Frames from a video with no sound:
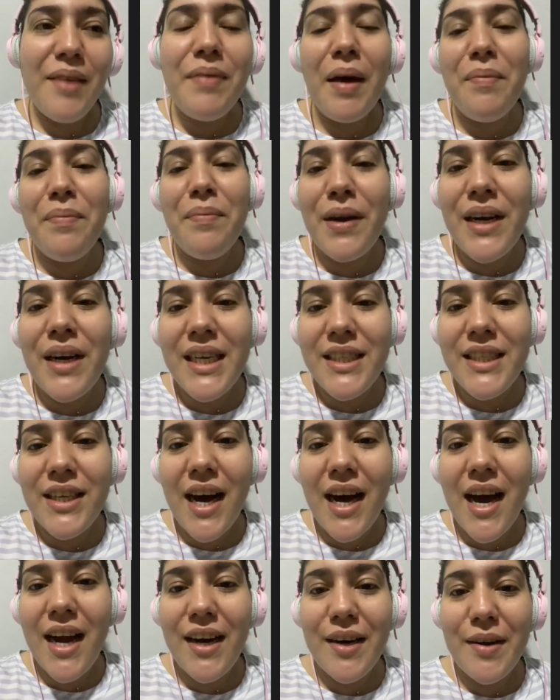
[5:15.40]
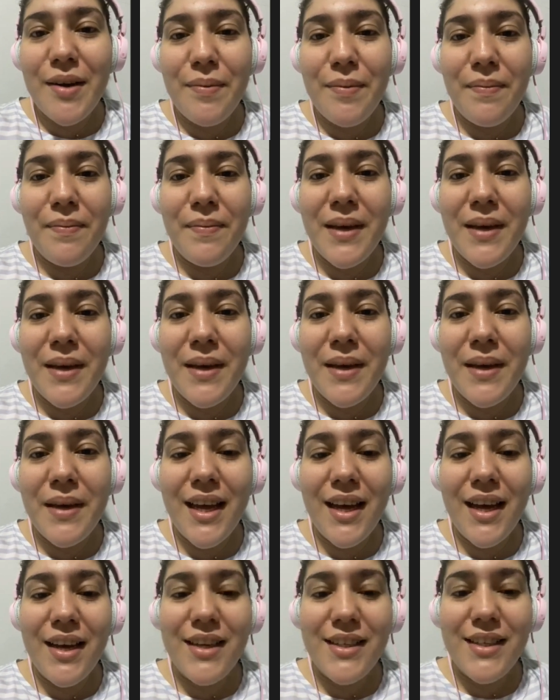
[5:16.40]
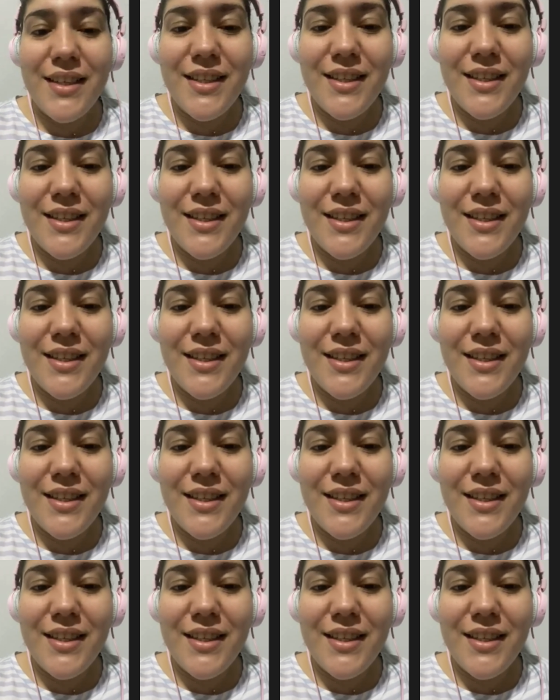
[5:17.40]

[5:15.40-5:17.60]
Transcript: I'm very tired because